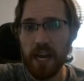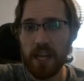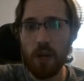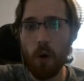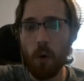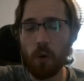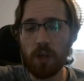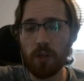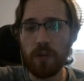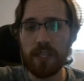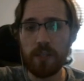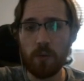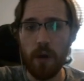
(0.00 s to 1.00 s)
The only
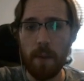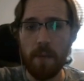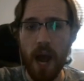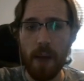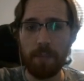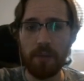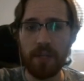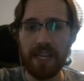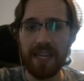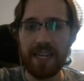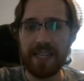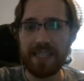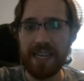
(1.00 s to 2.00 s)
reason why I'm not putting
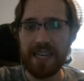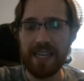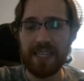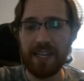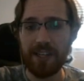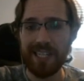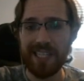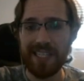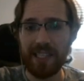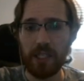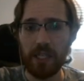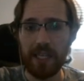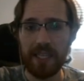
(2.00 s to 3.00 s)
it in D tier is because I
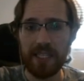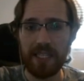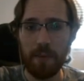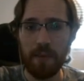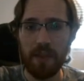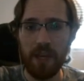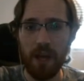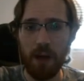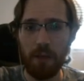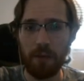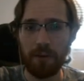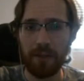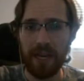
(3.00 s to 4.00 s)
look at some of the
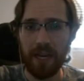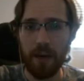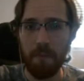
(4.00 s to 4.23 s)
other, like,